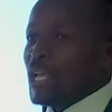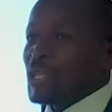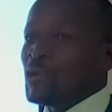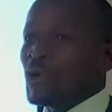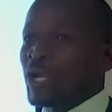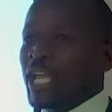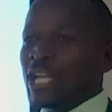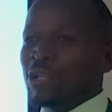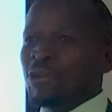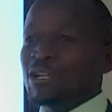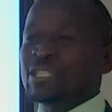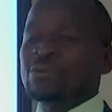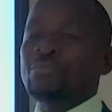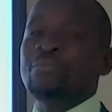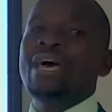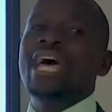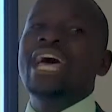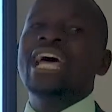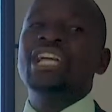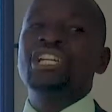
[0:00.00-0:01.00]
You cannot
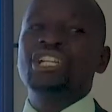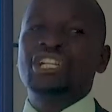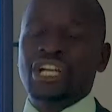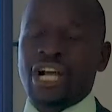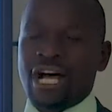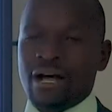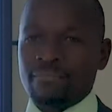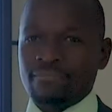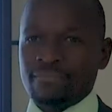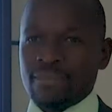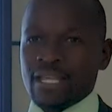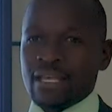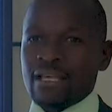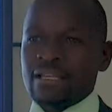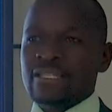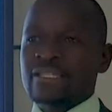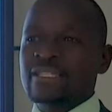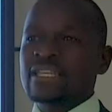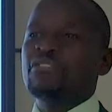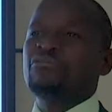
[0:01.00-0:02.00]
measure
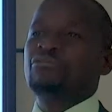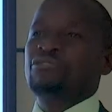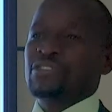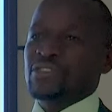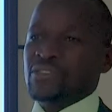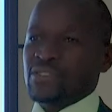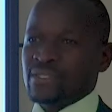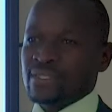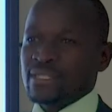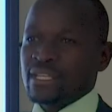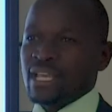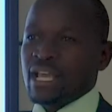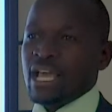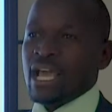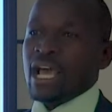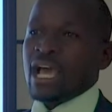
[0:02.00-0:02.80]
service.